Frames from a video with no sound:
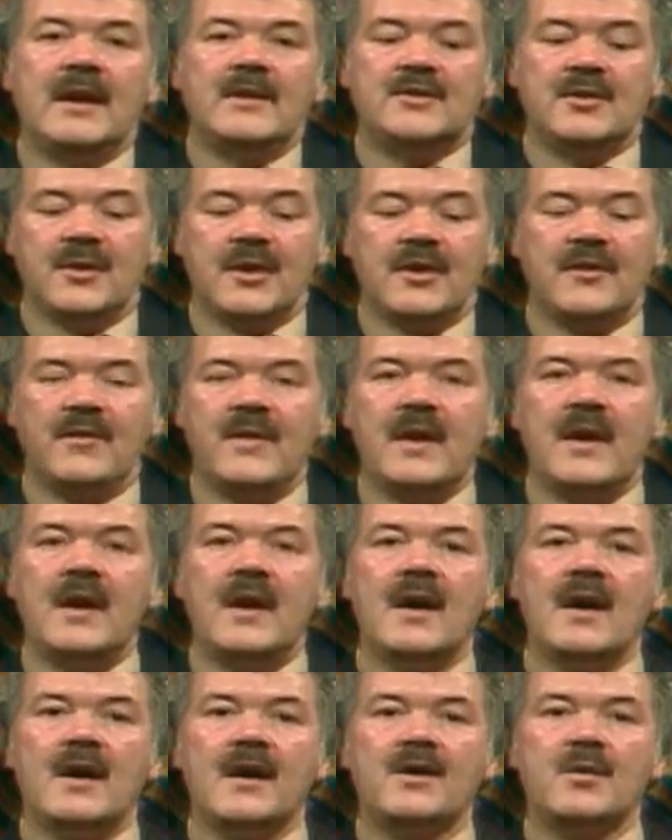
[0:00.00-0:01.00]
So you got a very
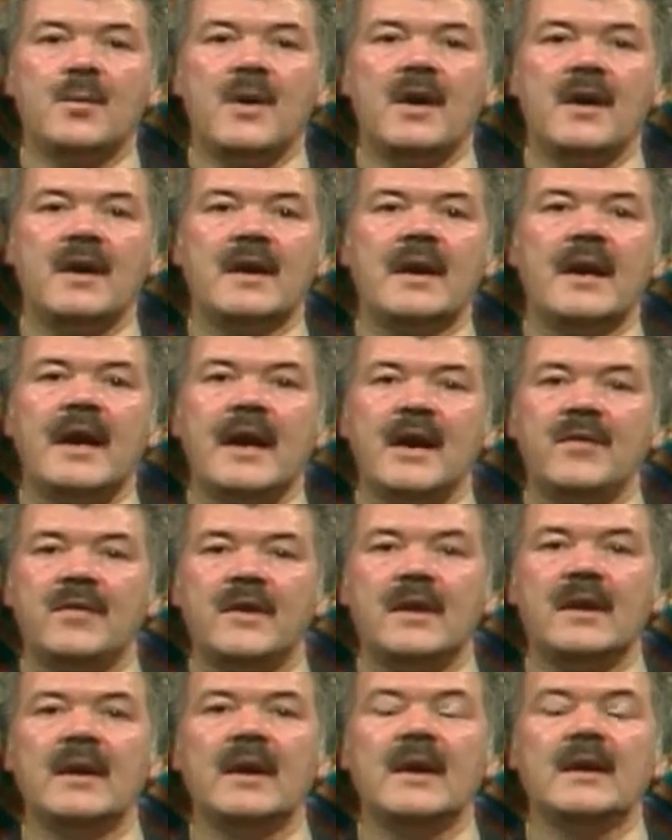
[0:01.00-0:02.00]
hard-wearing,
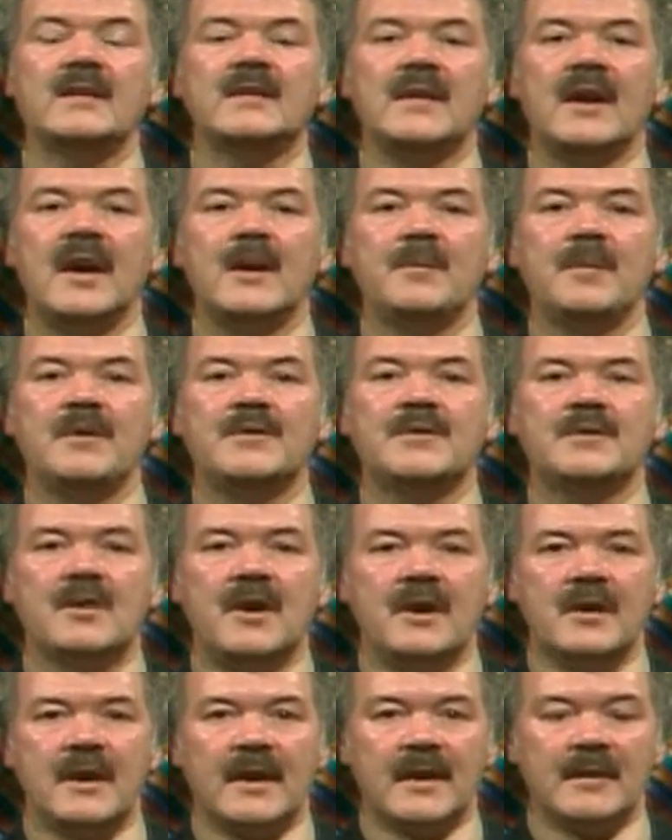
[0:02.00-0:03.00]
heavy type
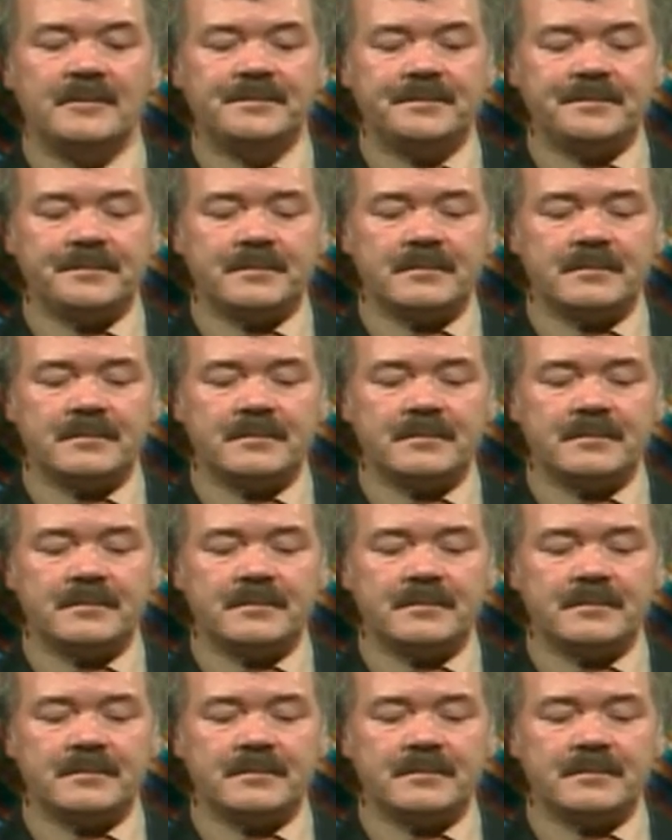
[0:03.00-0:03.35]
stocking.